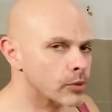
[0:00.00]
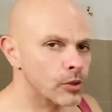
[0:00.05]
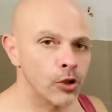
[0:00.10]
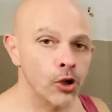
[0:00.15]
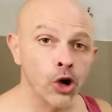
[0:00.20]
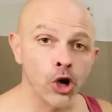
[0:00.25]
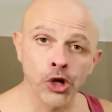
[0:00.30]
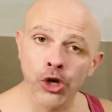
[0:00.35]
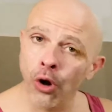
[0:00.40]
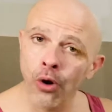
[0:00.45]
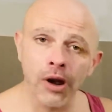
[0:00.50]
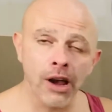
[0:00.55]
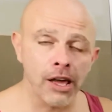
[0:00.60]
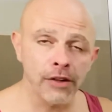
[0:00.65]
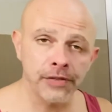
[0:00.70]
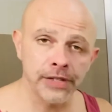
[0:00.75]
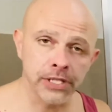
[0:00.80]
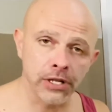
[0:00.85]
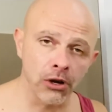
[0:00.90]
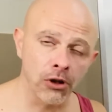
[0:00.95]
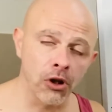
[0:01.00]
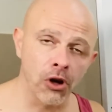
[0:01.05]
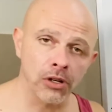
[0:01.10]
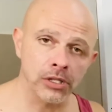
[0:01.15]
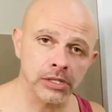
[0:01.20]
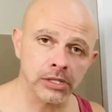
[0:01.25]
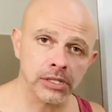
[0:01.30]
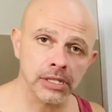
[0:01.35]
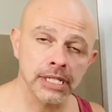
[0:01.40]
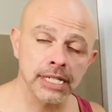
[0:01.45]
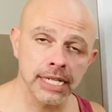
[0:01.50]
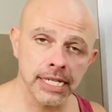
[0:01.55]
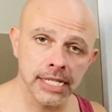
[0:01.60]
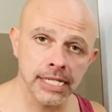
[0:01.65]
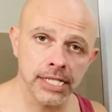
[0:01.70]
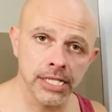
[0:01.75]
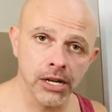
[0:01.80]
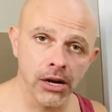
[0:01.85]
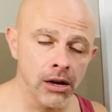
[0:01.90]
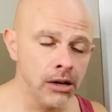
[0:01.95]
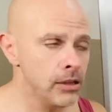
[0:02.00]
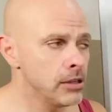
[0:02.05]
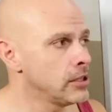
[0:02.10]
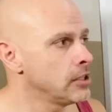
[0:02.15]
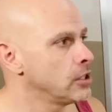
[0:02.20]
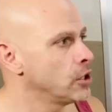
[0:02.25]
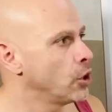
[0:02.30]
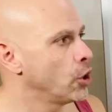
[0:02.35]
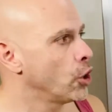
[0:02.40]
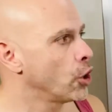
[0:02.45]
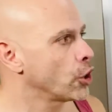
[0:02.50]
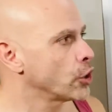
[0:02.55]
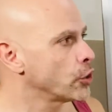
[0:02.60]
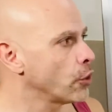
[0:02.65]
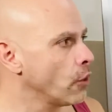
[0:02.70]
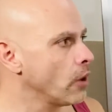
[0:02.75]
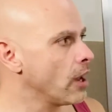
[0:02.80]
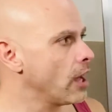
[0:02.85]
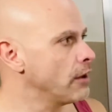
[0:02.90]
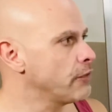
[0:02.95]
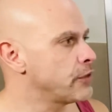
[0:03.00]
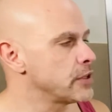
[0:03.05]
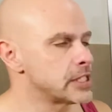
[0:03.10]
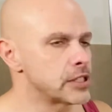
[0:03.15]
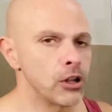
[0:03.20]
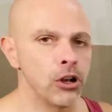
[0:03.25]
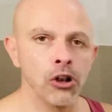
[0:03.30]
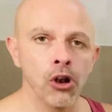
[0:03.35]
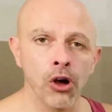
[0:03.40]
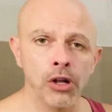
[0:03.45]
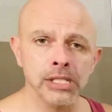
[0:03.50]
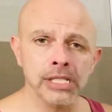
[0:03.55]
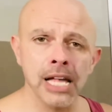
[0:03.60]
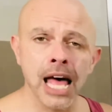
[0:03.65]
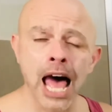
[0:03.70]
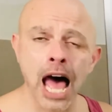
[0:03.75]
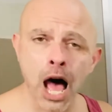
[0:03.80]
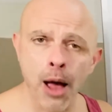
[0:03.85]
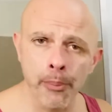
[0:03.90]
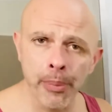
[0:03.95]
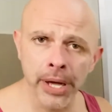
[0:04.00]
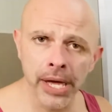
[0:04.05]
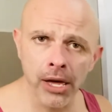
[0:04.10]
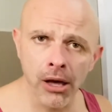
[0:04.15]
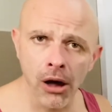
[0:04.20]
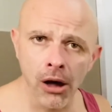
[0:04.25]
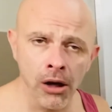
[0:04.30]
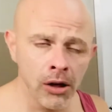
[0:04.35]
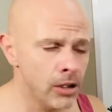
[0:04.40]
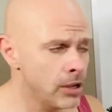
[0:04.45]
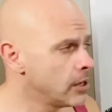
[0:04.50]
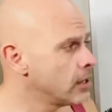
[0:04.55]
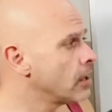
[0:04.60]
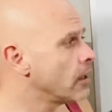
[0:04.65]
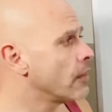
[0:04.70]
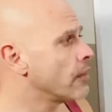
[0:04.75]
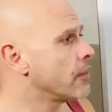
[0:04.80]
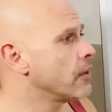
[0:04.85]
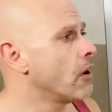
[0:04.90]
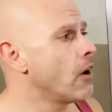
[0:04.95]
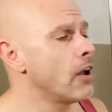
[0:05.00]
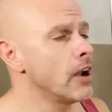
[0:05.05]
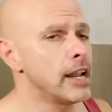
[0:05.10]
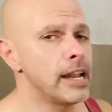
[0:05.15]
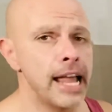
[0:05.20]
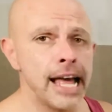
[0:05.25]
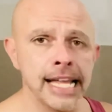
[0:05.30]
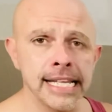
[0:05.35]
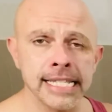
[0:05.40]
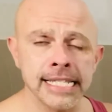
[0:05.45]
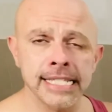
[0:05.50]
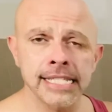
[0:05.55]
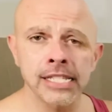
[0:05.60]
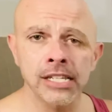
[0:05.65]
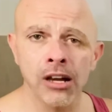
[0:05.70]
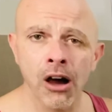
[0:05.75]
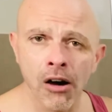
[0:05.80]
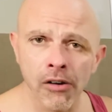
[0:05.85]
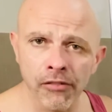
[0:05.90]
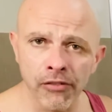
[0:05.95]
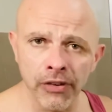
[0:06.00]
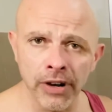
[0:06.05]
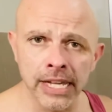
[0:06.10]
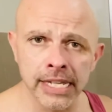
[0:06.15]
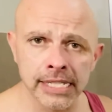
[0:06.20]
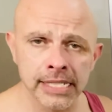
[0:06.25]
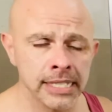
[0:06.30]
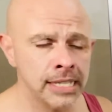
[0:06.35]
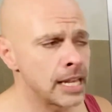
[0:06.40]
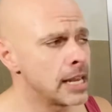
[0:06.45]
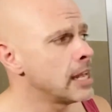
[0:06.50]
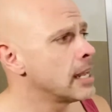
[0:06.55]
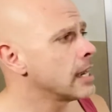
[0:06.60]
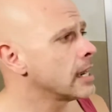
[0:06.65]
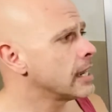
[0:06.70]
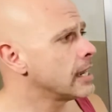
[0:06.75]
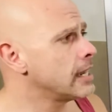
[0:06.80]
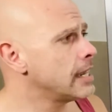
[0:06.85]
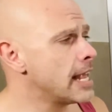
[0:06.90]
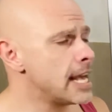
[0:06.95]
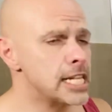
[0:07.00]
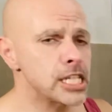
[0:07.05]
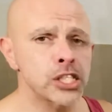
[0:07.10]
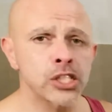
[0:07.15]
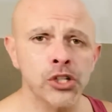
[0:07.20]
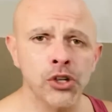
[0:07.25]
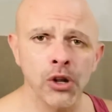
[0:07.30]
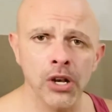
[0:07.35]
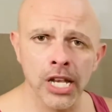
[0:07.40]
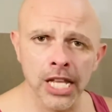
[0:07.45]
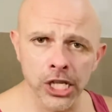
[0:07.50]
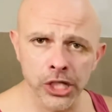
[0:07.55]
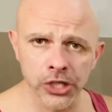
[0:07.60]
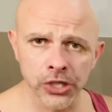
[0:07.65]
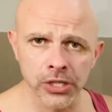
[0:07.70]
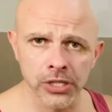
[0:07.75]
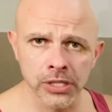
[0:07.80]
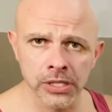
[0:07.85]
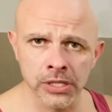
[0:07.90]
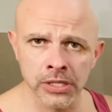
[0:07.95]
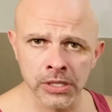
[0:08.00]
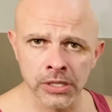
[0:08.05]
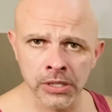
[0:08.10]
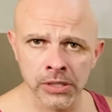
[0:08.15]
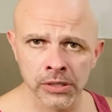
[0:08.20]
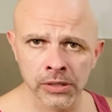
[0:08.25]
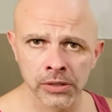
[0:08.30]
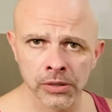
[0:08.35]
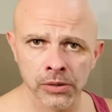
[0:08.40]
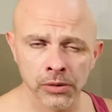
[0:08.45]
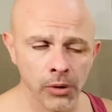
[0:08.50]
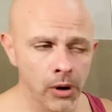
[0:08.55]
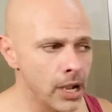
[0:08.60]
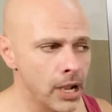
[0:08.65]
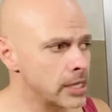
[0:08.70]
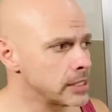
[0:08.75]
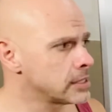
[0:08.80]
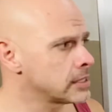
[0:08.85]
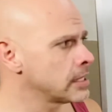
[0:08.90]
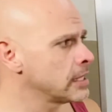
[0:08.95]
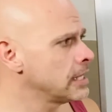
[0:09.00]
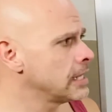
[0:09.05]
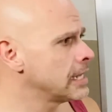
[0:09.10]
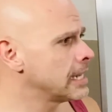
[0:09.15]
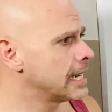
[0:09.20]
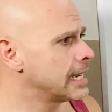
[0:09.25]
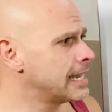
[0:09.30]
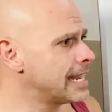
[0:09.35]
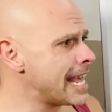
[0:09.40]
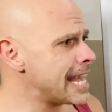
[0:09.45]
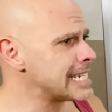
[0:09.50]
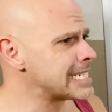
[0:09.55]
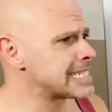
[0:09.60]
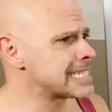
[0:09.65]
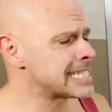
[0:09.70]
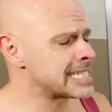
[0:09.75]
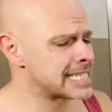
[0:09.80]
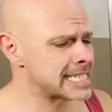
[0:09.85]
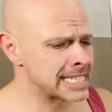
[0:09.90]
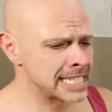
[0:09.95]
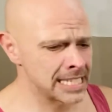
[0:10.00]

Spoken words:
your life is a lot easier. Your life is a lot happier. There are less conflicts, less collisions, right? Less